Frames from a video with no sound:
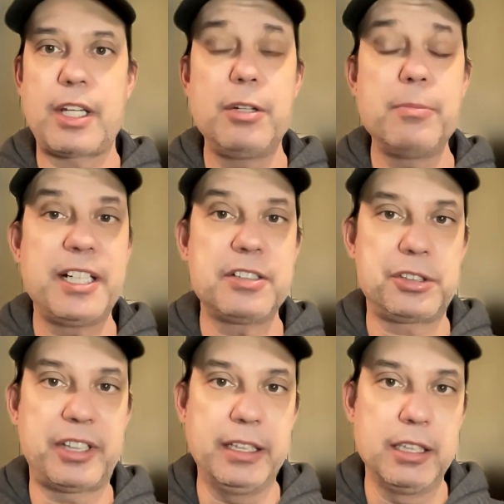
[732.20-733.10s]
human
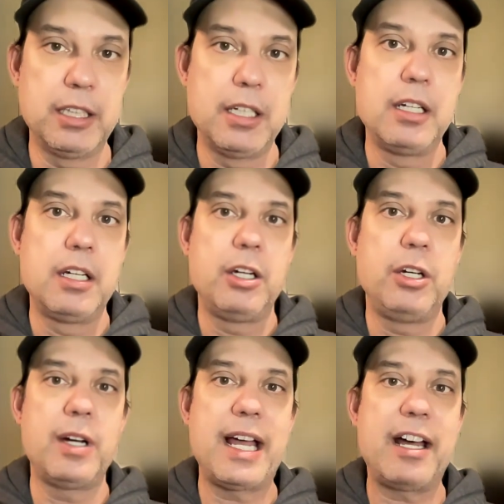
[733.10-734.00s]
history
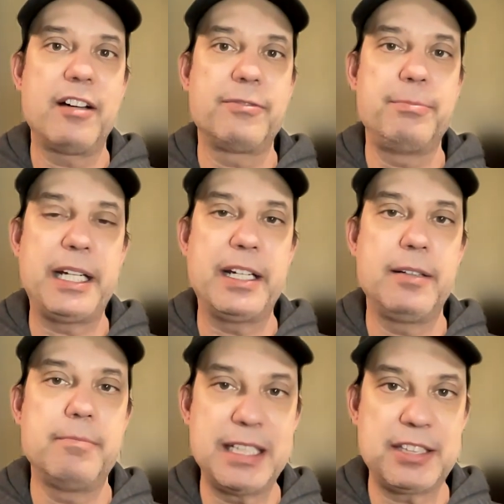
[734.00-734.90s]
who have
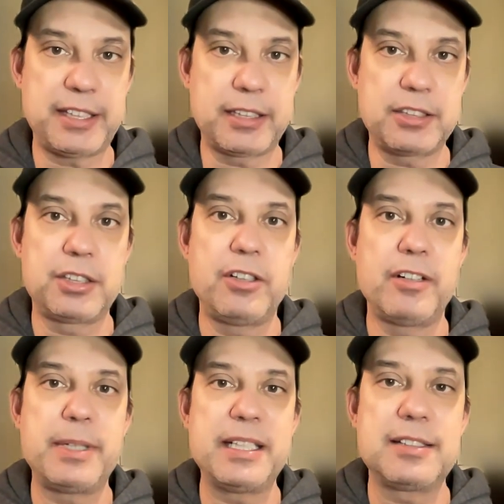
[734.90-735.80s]
been mystics, who
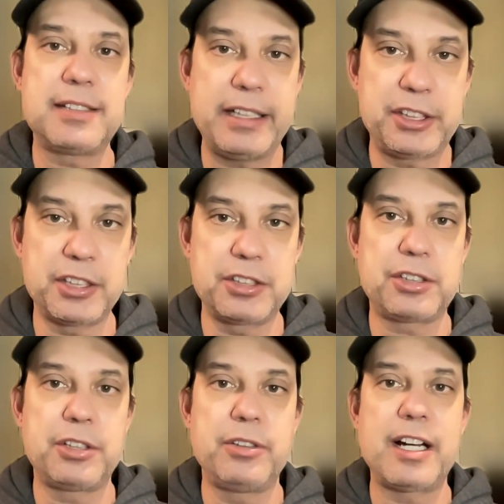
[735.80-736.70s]
have been
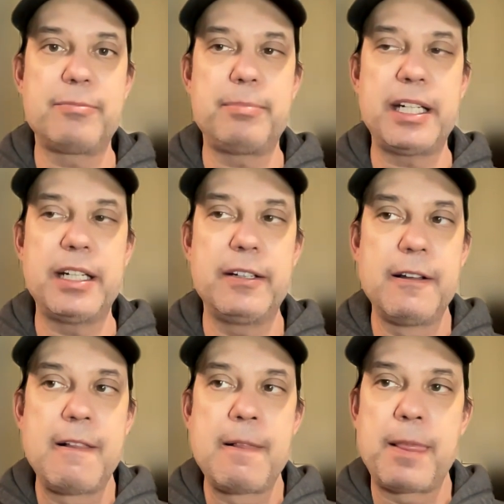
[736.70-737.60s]
sages, who have been
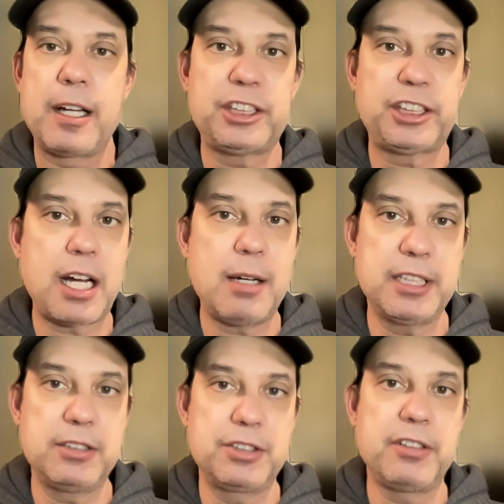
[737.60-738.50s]

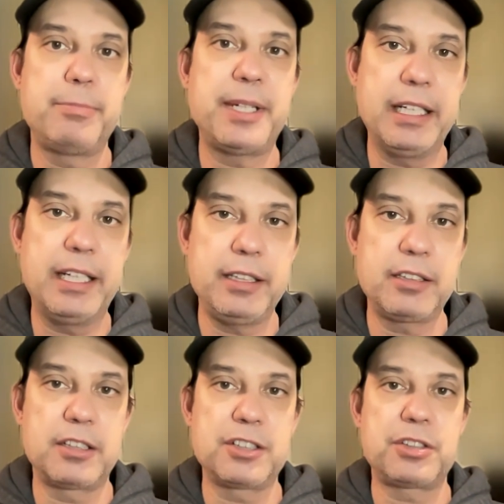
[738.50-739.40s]
shamans, who have been
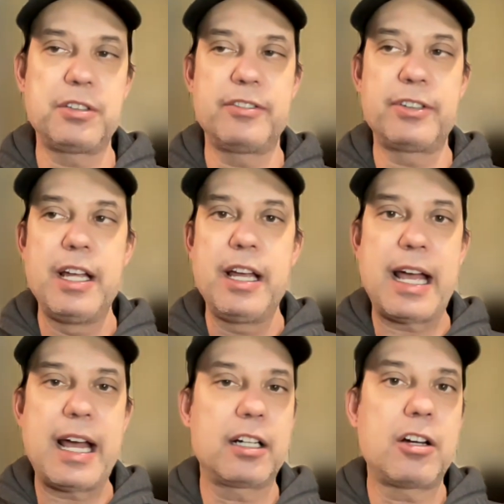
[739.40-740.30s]
healers, who have
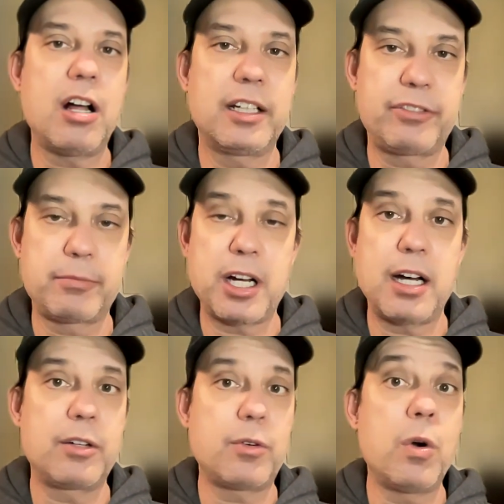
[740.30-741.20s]
had a calling from
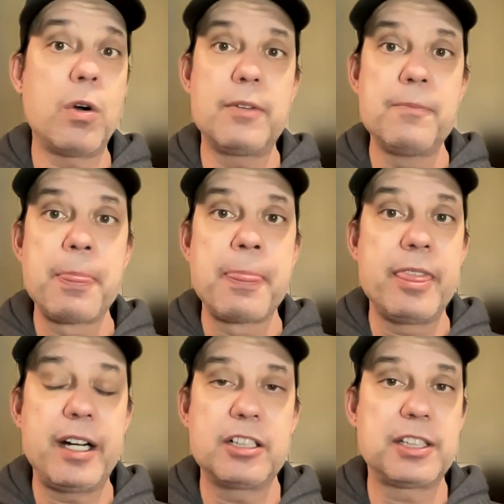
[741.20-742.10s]
God, or
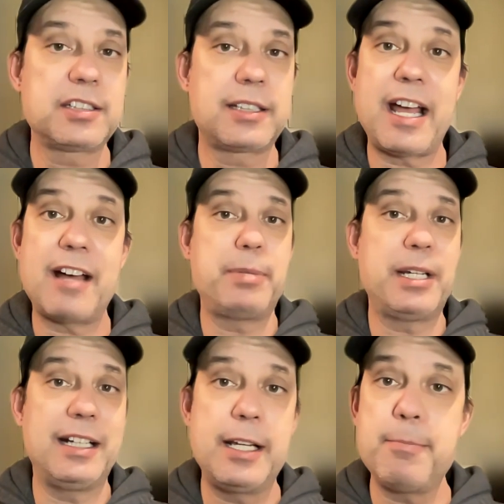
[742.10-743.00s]
they're just have
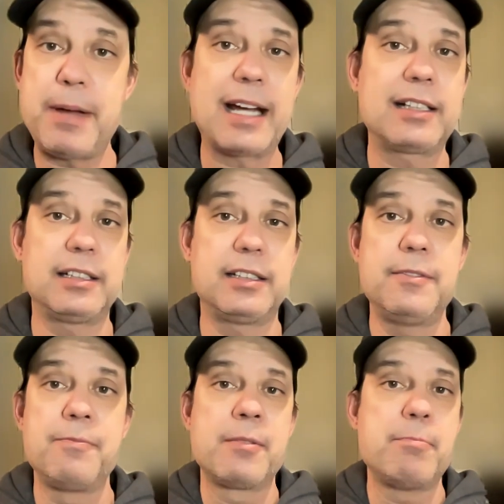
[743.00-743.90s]
been impacted
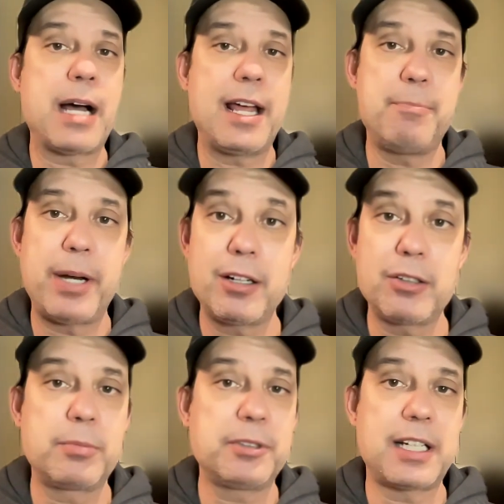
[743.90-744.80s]
by
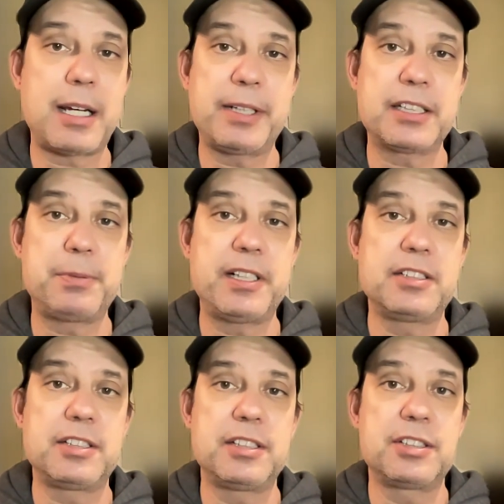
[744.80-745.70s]
paranormal type
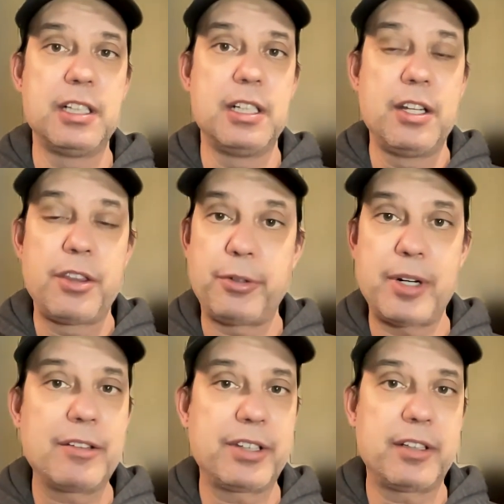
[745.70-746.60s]
experiences
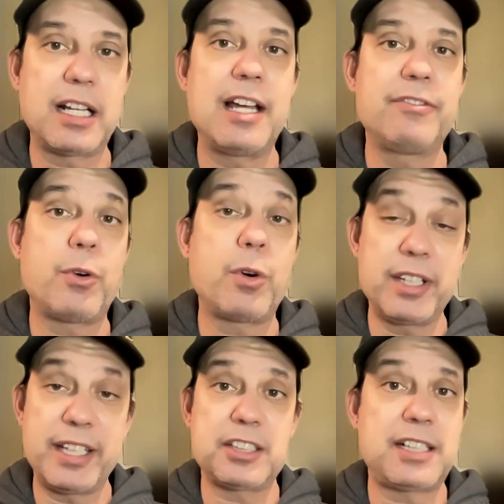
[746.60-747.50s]
throughout their life,
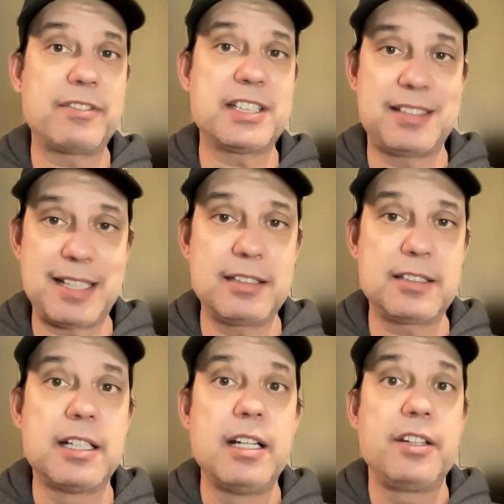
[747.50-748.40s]
or they just have a
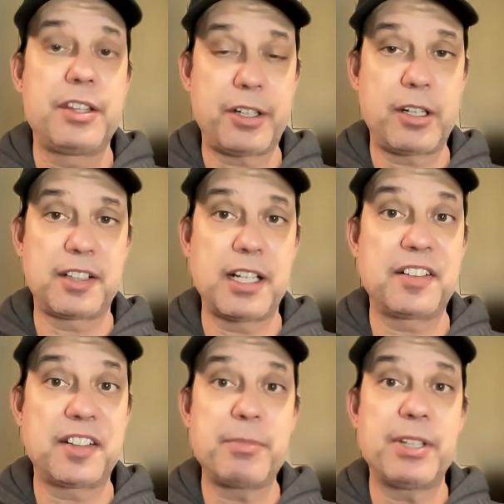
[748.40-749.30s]
sense that there's
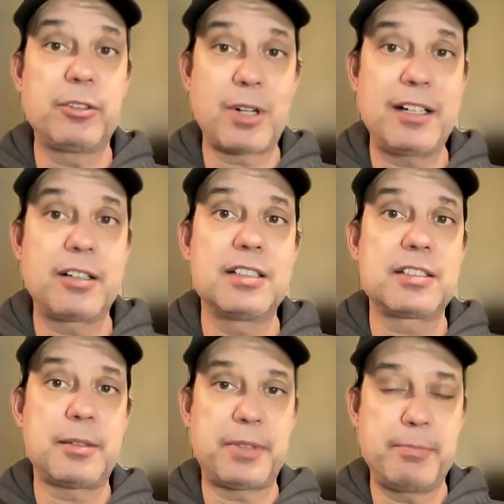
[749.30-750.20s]
something greater
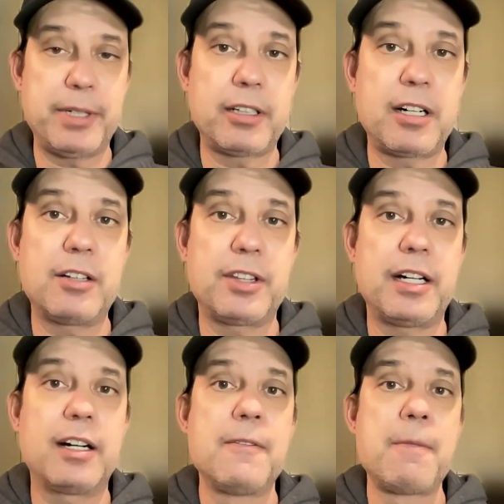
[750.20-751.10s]
and something bigger out
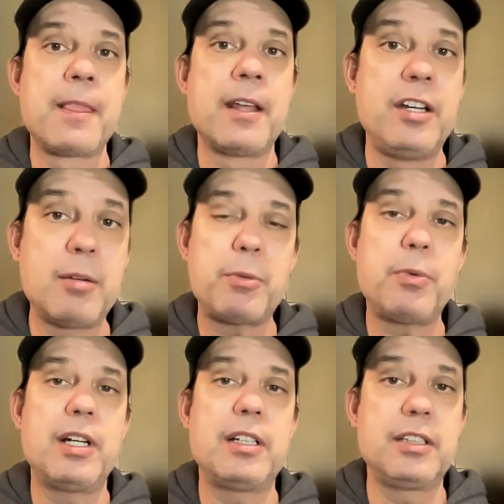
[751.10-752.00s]
there. Number
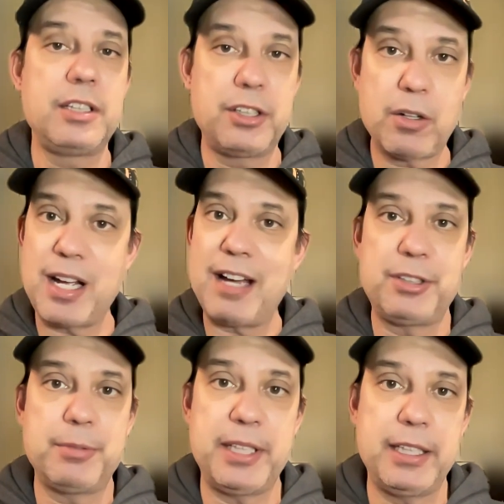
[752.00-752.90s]
one, you don't
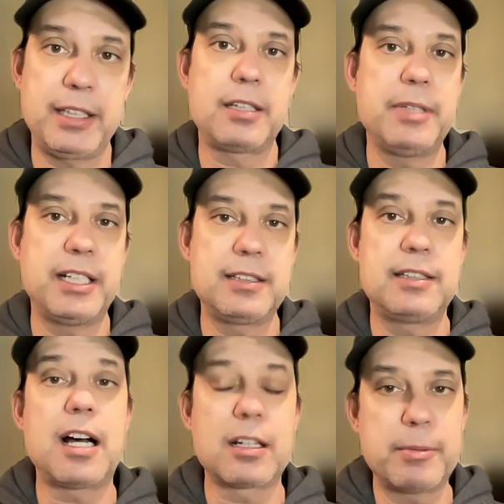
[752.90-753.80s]
have to be committed
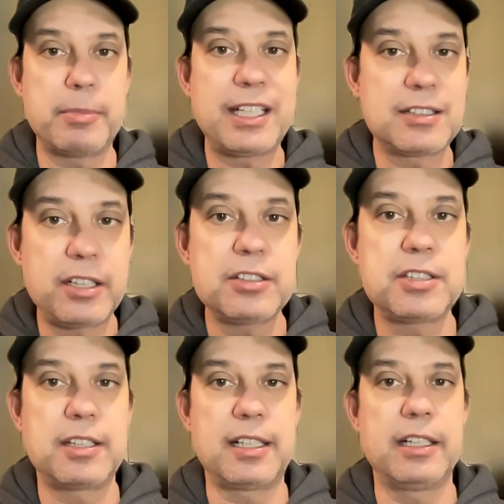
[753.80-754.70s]
to dogma, because
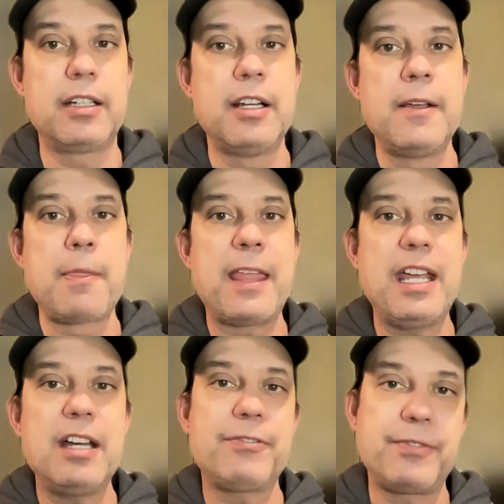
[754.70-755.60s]
here's the thing.
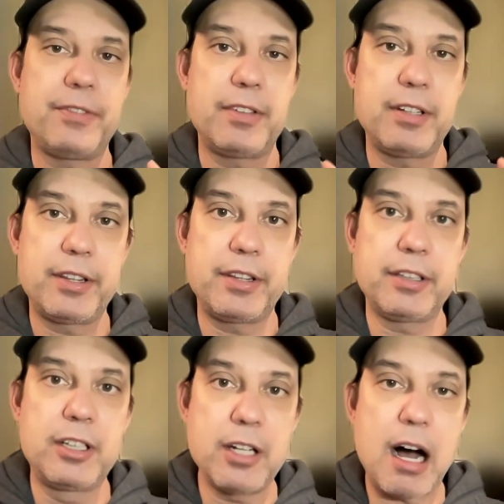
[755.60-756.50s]
If
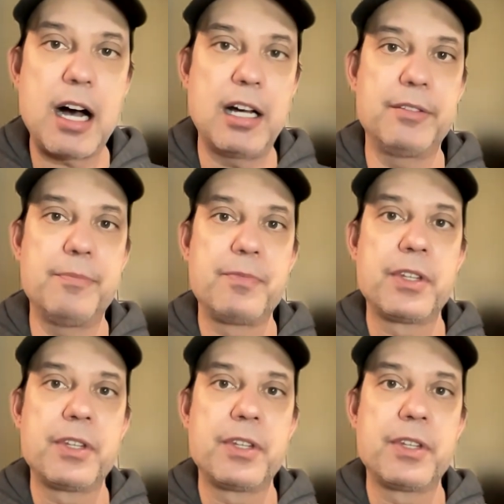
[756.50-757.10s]
God